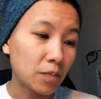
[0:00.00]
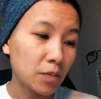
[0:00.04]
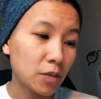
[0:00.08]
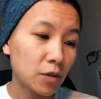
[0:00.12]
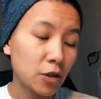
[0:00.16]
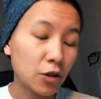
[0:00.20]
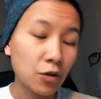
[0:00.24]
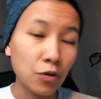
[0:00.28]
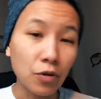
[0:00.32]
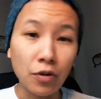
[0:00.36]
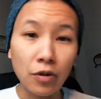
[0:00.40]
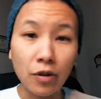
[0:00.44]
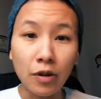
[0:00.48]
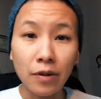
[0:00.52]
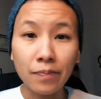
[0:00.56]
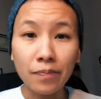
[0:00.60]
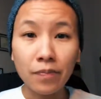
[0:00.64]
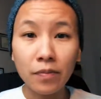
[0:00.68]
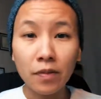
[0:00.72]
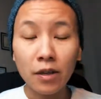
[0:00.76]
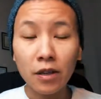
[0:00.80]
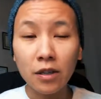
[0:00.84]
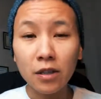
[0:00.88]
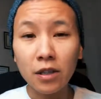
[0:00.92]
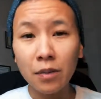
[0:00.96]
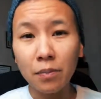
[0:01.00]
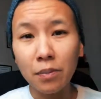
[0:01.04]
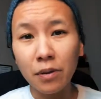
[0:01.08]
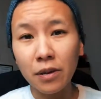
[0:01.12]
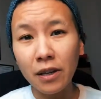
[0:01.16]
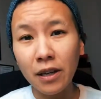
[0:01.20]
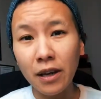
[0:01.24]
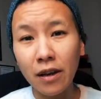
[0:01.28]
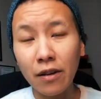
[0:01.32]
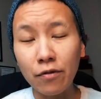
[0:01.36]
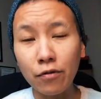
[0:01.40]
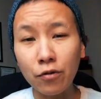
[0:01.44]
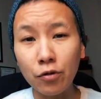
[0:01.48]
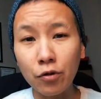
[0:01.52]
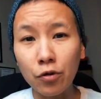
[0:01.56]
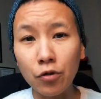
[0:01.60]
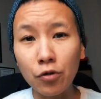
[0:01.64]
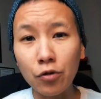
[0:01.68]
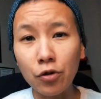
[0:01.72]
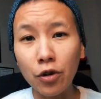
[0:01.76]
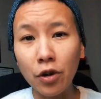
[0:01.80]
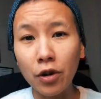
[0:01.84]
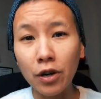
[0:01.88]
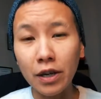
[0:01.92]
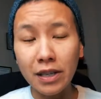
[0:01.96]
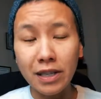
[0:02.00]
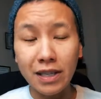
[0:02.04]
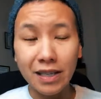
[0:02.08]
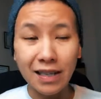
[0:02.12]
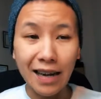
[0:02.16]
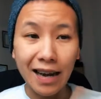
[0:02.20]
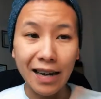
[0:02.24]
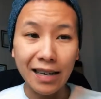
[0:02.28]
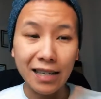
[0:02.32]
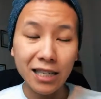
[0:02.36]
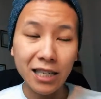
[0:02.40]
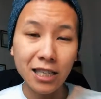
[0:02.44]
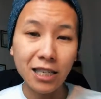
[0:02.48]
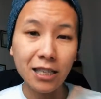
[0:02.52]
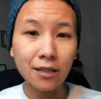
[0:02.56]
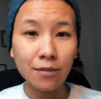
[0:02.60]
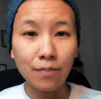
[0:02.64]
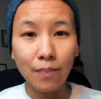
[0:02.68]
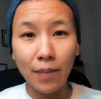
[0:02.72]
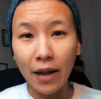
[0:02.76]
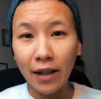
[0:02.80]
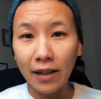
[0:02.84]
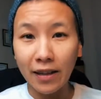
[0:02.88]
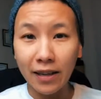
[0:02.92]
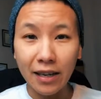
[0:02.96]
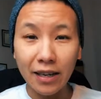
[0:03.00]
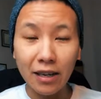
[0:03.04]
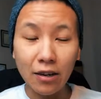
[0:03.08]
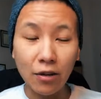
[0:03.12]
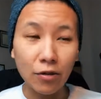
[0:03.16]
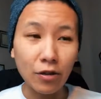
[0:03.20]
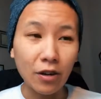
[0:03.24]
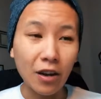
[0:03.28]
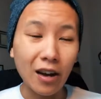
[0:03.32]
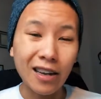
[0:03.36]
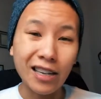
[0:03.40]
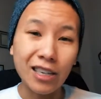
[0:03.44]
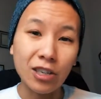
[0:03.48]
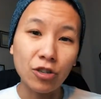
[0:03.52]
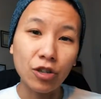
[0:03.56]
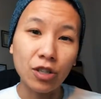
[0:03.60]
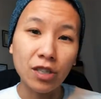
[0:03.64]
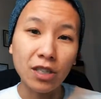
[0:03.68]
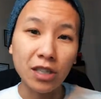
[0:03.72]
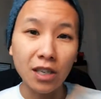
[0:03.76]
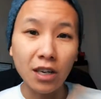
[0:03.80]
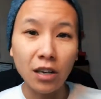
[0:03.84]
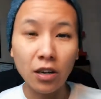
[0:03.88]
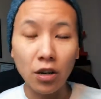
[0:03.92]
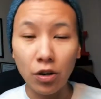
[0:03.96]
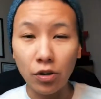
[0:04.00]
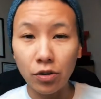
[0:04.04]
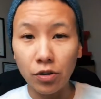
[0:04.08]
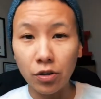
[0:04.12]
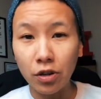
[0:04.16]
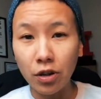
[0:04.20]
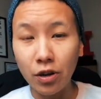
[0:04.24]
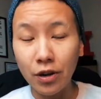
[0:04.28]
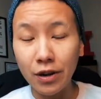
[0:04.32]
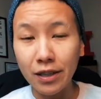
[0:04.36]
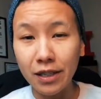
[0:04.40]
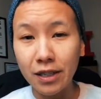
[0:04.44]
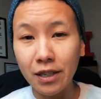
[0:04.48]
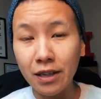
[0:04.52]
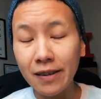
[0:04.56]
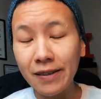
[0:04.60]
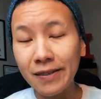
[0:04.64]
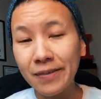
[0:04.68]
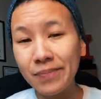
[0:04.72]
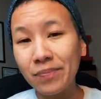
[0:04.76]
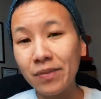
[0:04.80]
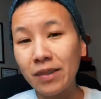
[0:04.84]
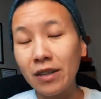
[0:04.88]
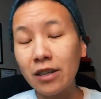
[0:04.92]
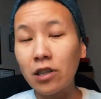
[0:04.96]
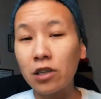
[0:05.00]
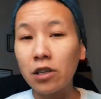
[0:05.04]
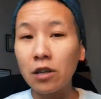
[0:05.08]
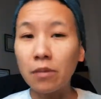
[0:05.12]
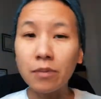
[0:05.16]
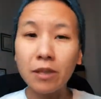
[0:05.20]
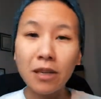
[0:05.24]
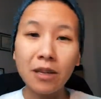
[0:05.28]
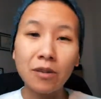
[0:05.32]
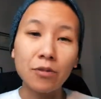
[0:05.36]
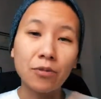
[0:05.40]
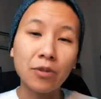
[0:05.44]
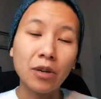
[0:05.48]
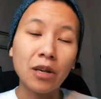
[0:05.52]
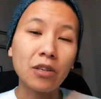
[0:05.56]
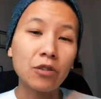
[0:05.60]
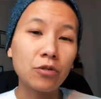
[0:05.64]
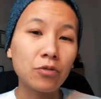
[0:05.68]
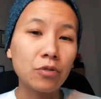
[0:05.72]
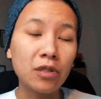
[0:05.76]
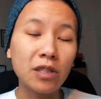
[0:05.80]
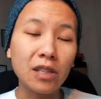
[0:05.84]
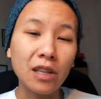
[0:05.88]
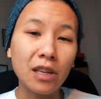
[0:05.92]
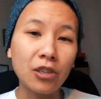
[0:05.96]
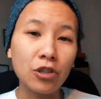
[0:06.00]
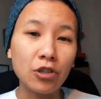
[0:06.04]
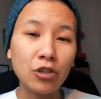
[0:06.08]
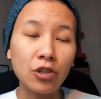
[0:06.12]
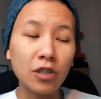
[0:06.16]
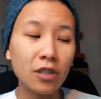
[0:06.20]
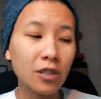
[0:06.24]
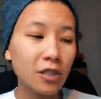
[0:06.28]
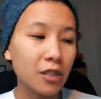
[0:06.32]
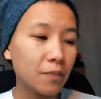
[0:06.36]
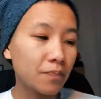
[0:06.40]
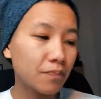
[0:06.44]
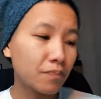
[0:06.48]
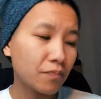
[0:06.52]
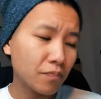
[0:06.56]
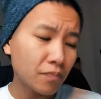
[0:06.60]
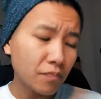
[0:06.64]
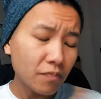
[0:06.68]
So typically, if the new dog is not smelling or not interested in other dogs, sometimes what I do is I just